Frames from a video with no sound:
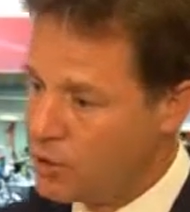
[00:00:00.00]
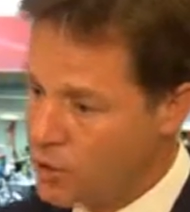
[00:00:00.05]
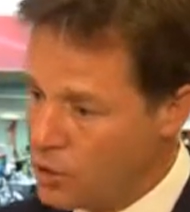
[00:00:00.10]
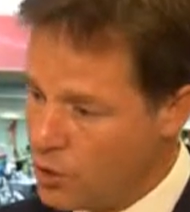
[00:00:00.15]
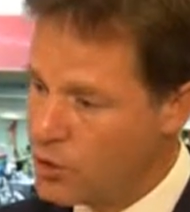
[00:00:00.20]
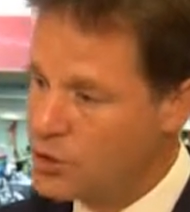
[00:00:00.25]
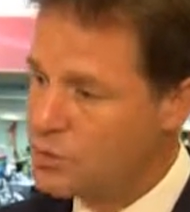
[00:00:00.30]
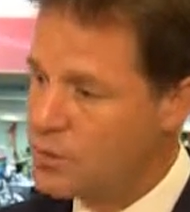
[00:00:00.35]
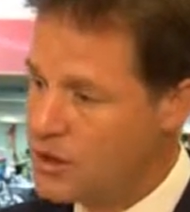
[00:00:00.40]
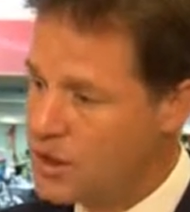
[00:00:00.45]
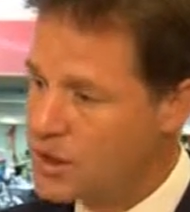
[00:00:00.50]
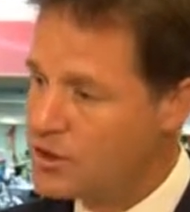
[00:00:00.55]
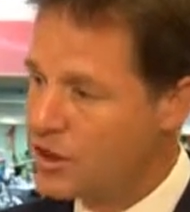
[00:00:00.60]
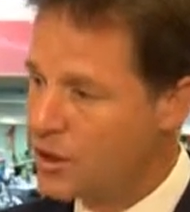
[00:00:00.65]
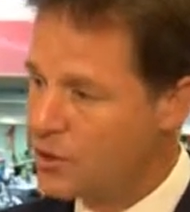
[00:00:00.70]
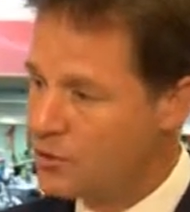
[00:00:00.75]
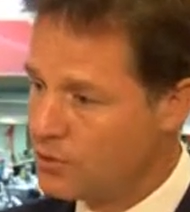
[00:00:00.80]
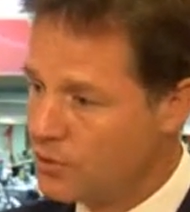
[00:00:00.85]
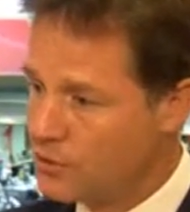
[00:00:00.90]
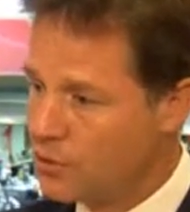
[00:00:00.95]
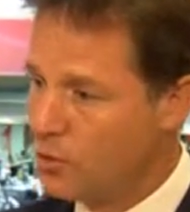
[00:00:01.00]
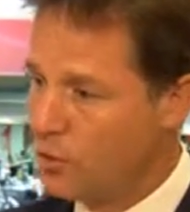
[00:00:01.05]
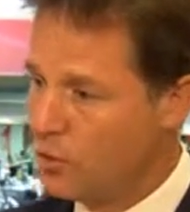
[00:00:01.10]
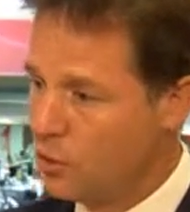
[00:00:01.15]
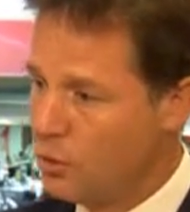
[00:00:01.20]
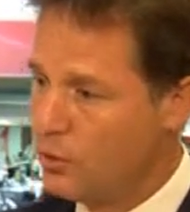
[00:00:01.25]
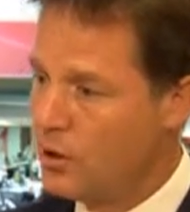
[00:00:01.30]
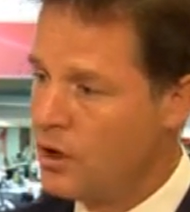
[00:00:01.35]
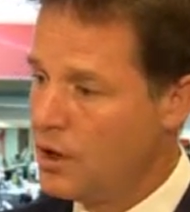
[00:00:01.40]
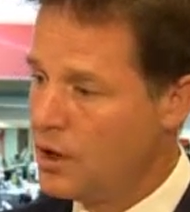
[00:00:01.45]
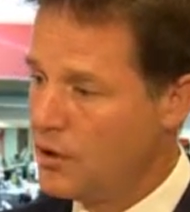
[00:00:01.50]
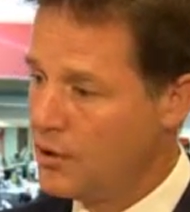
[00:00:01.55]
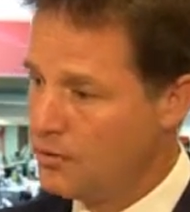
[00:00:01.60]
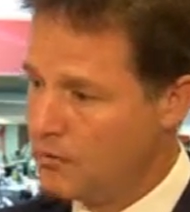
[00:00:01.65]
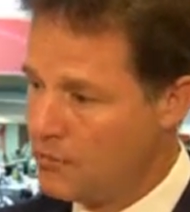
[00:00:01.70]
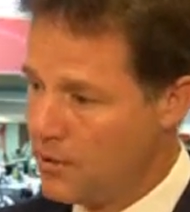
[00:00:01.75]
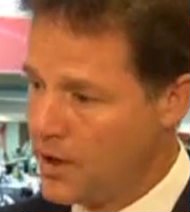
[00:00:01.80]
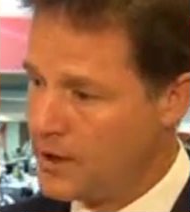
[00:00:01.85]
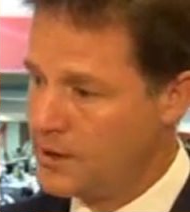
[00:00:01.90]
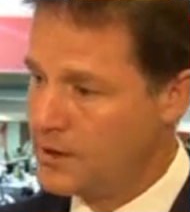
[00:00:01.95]
course we need to go through all the
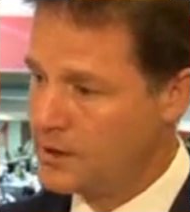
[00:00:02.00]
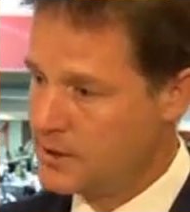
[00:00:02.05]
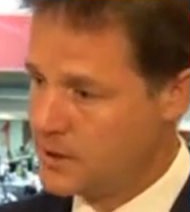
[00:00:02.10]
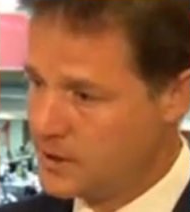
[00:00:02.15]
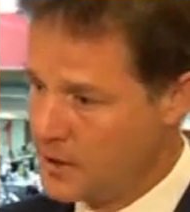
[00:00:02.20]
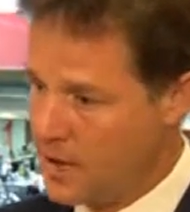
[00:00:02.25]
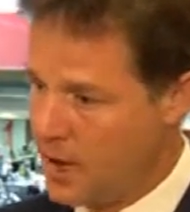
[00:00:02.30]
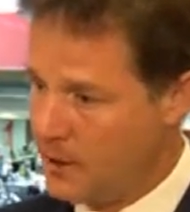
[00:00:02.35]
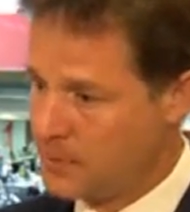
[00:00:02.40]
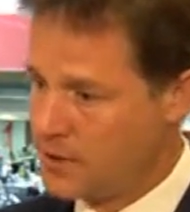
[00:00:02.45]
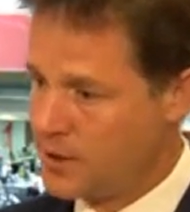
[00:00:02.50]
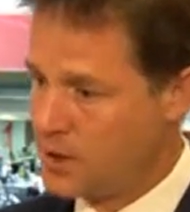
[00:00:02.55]
right steps.